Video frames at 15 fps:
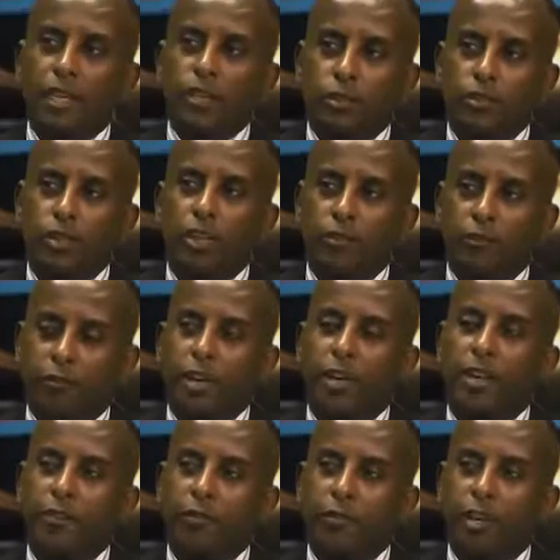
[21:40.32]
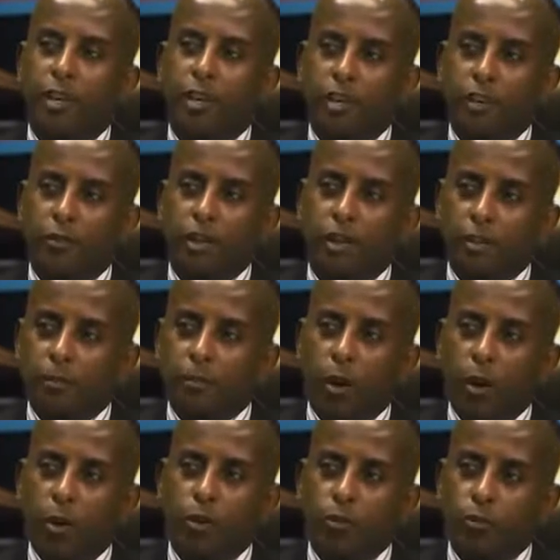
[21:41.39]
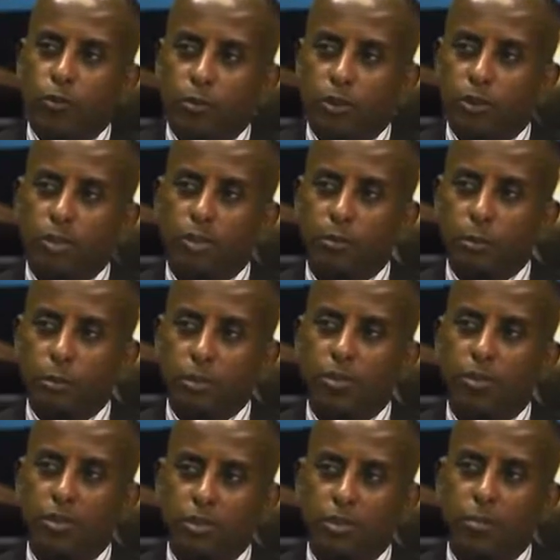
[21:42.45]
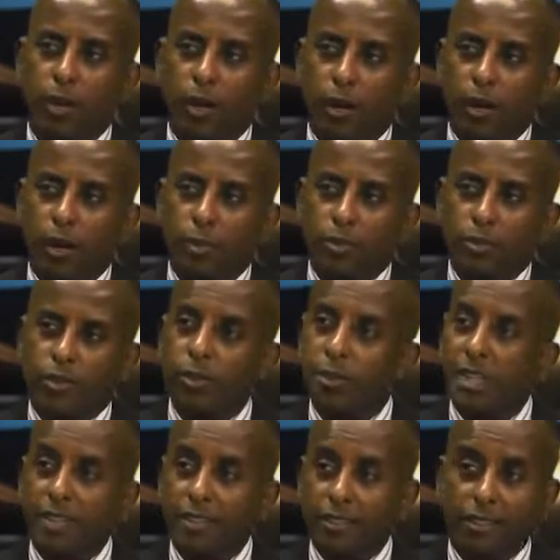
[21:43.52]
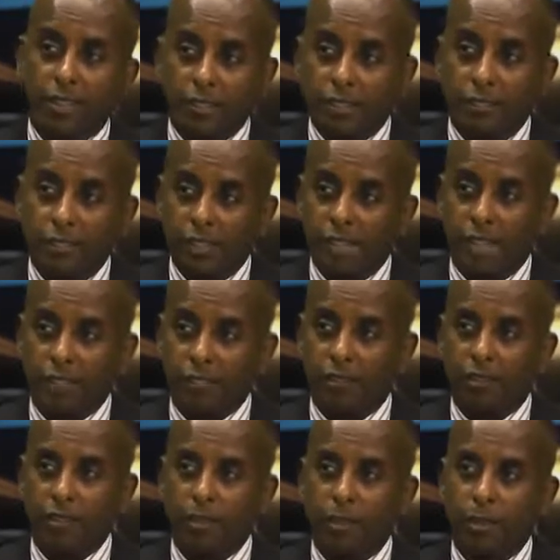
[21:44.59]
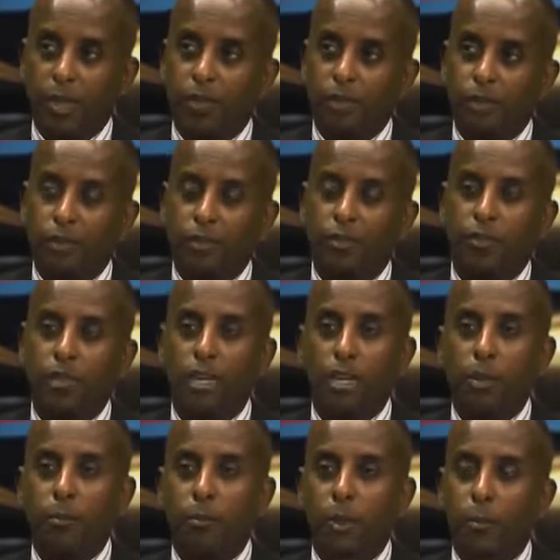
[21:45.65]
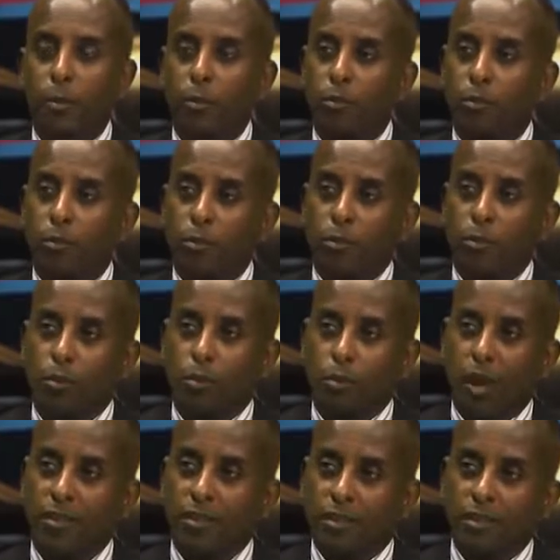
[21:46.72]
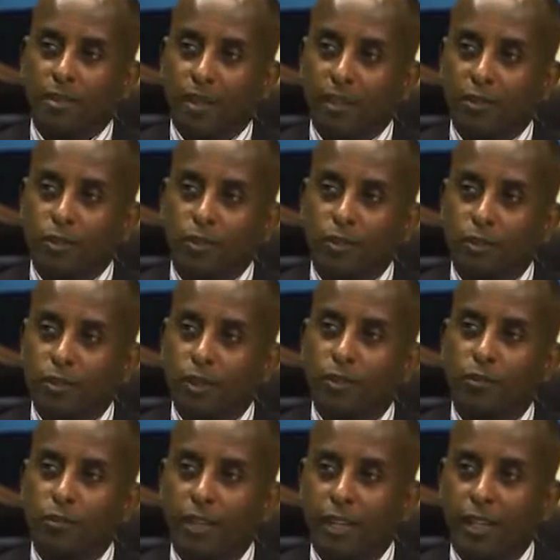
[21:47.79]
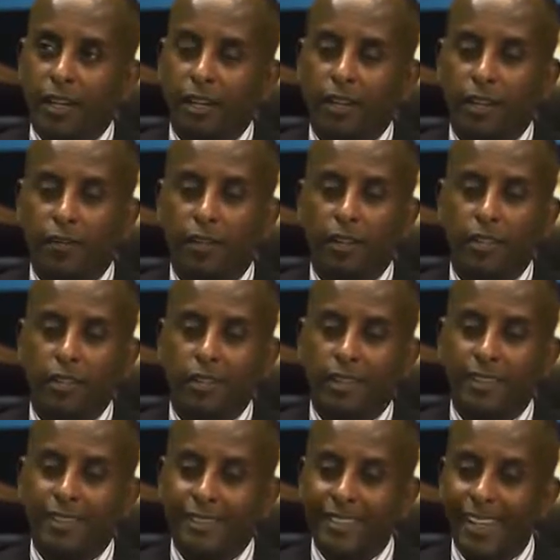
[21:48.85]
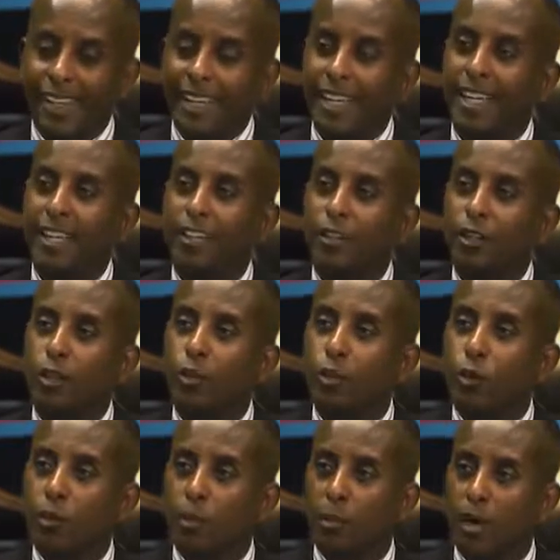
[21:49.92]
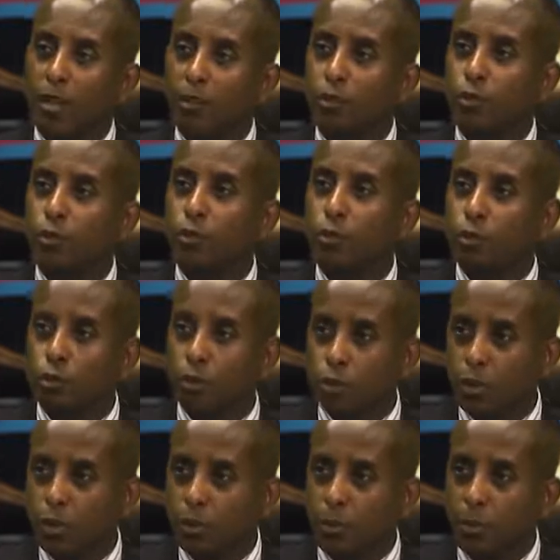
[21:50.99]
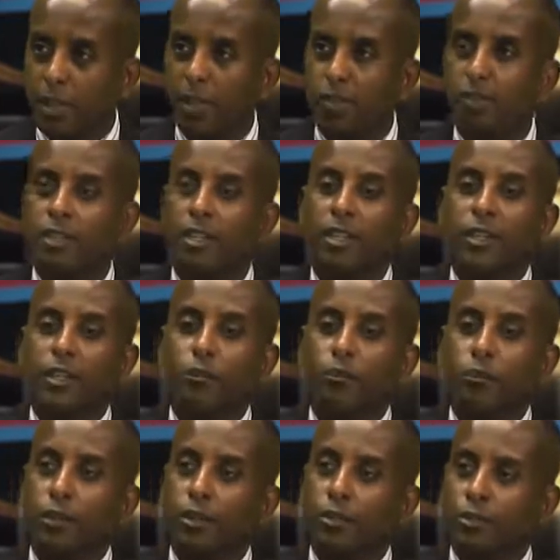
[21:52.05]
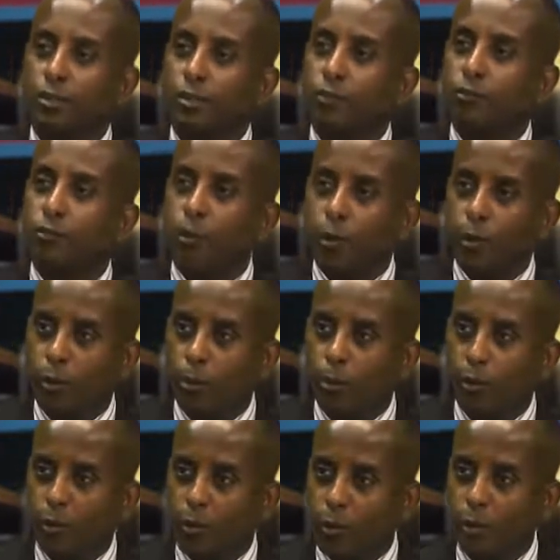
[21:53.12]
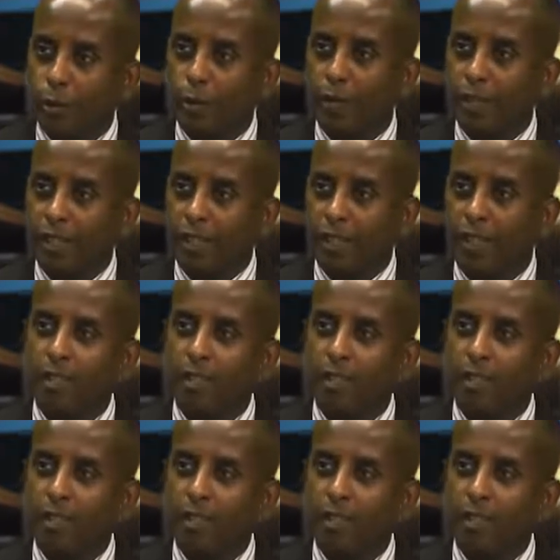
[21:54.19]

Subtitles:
You said a very powerful statement, which is about immediate gratification, because people, rather than serving and rather than taking the normal route, which means first follow before you lead.